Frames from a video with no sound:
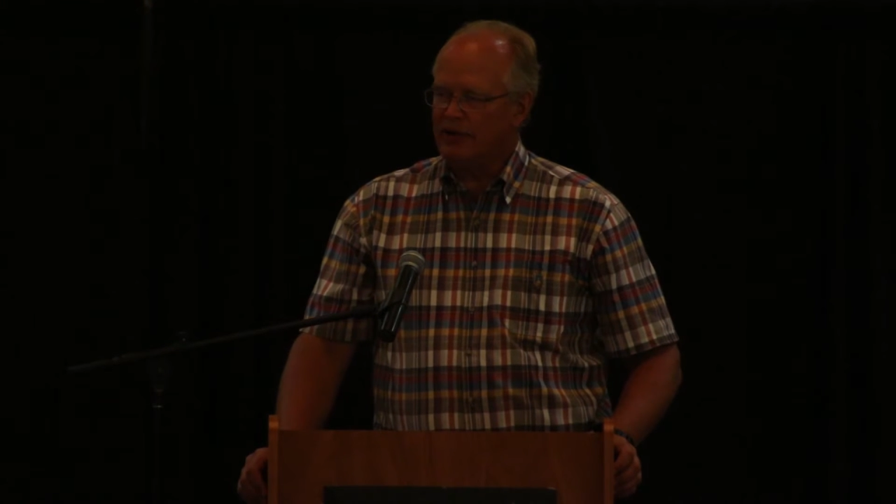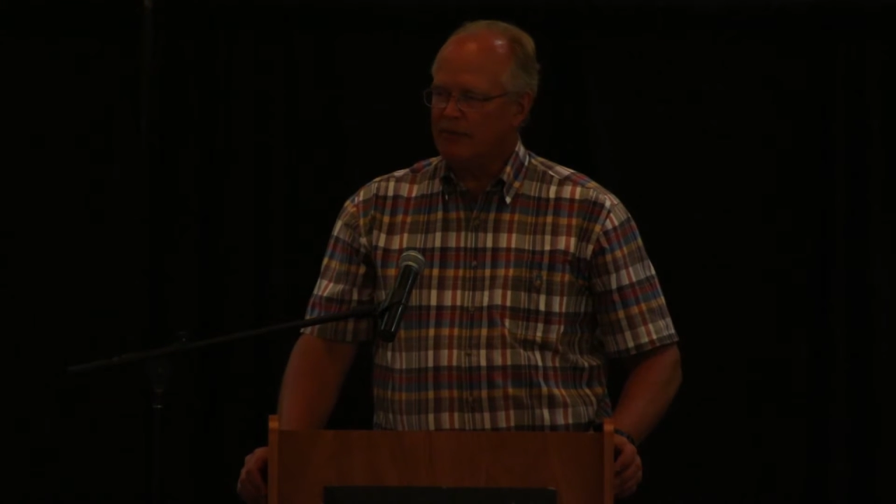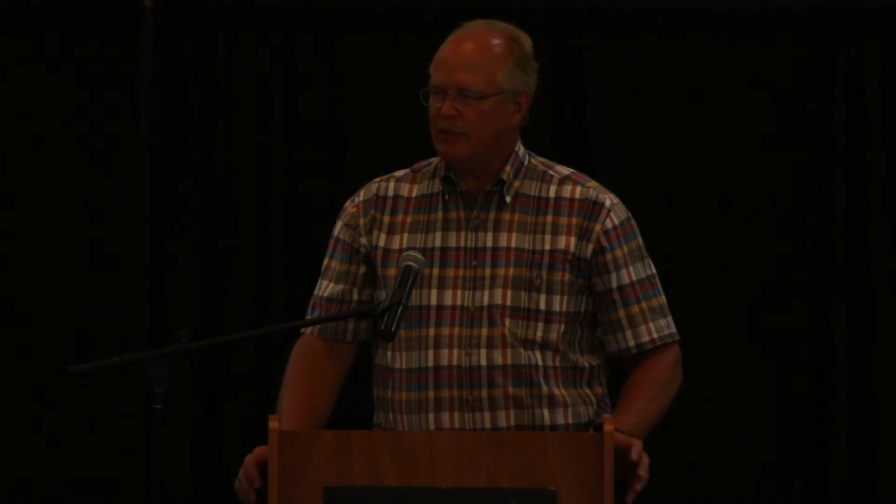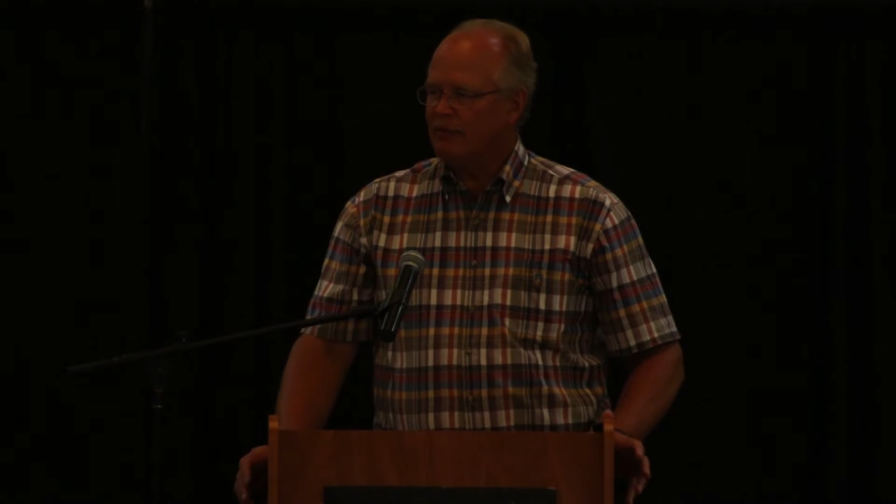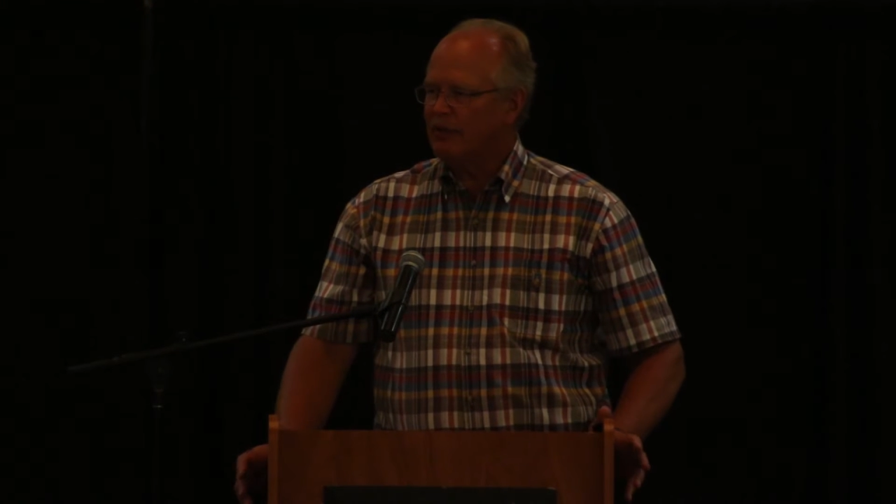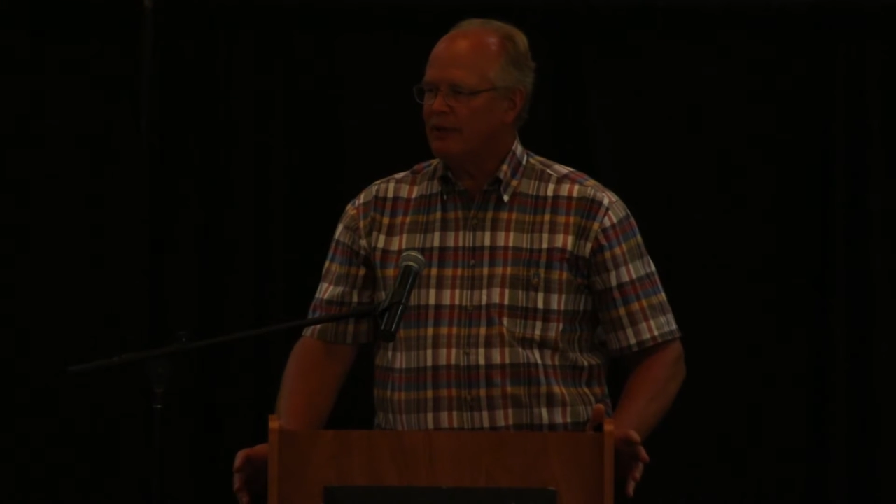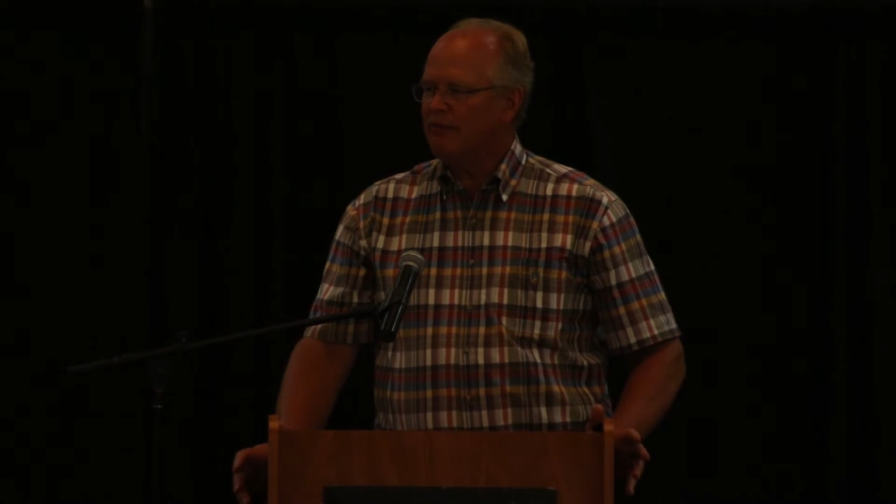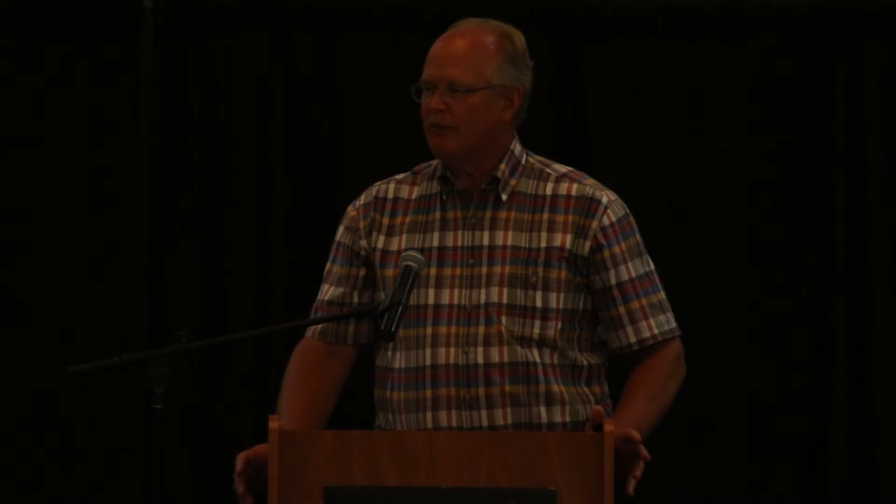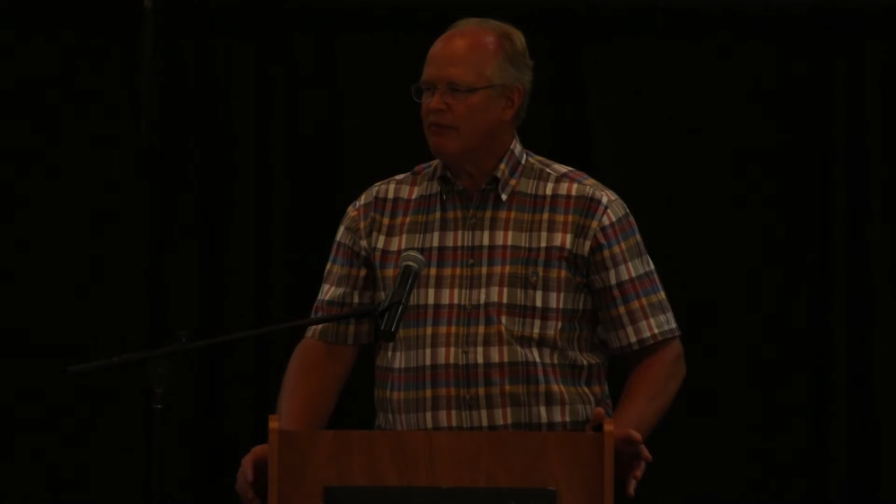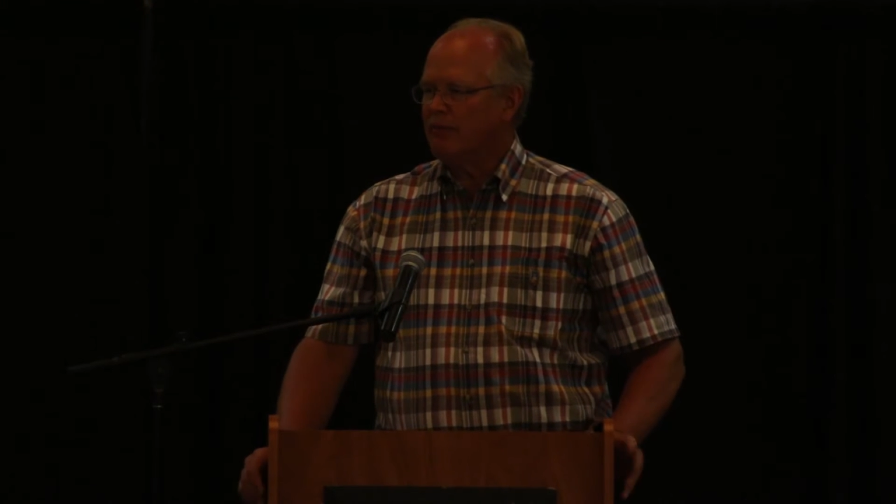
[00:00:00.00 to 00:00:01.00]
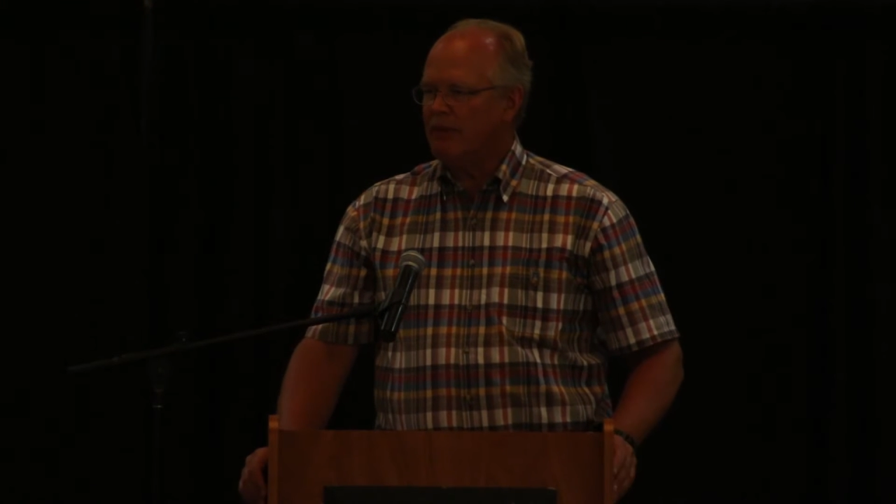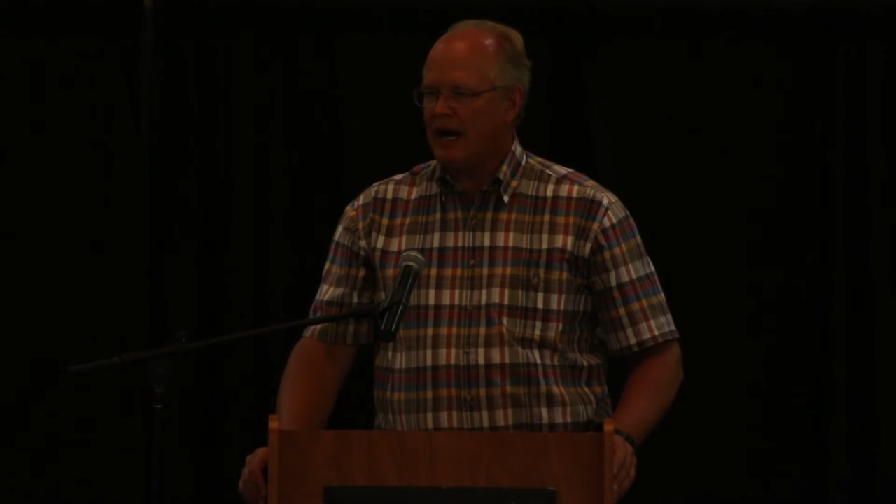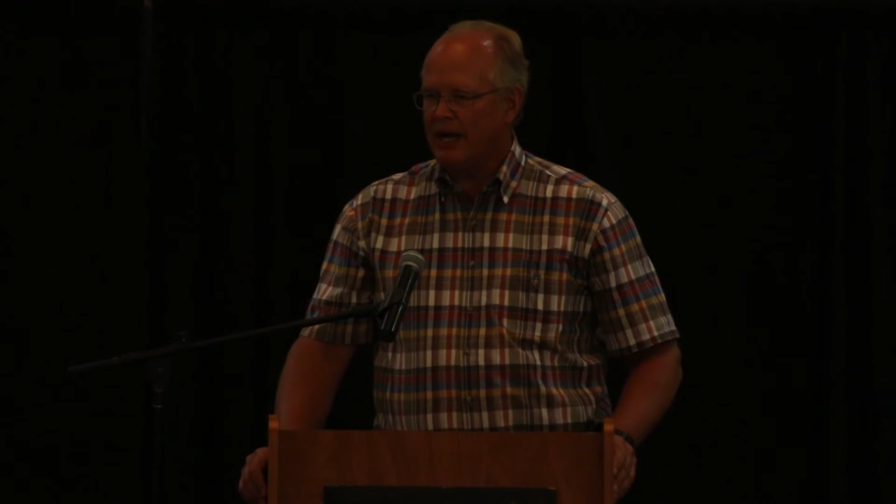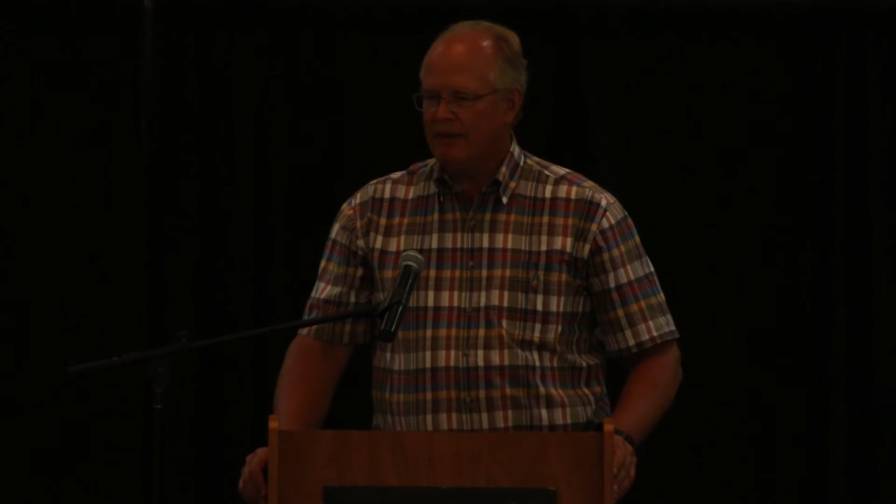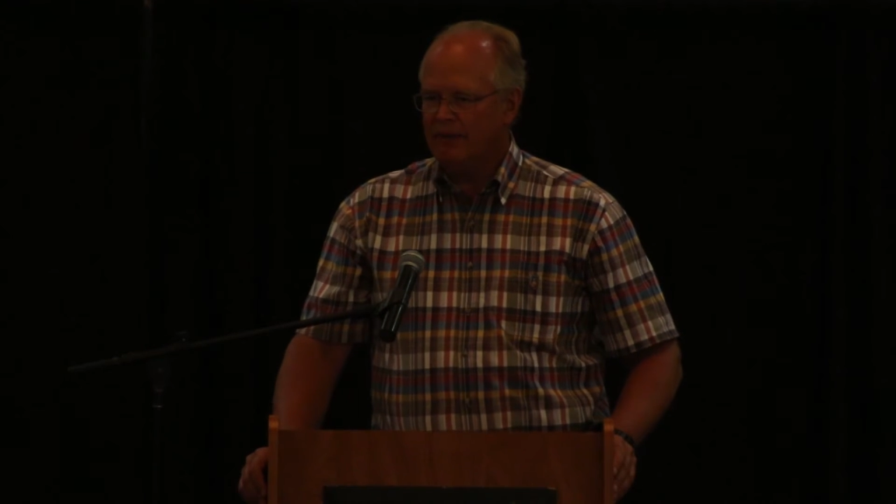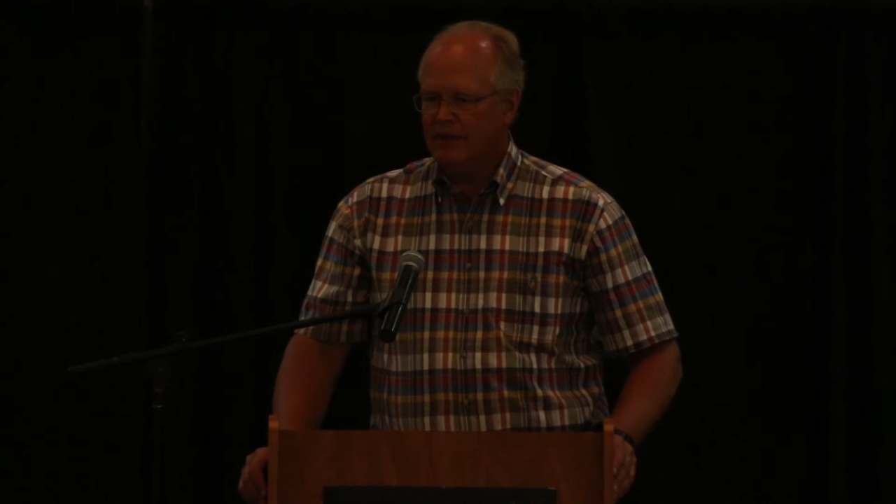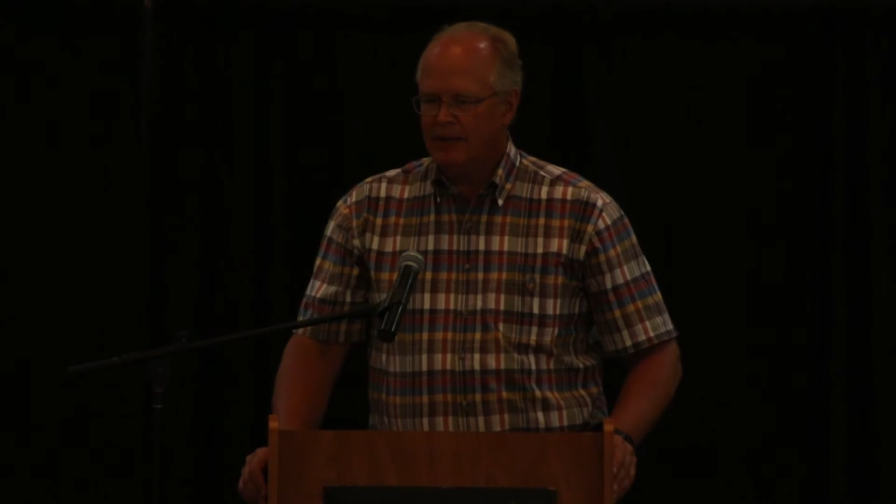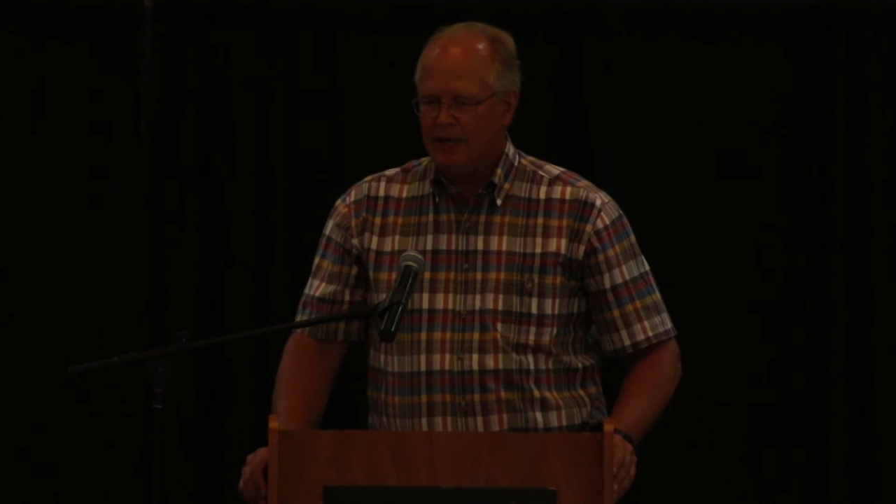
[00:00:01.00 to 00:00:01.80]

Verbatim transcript: has bubbled up from the bottom.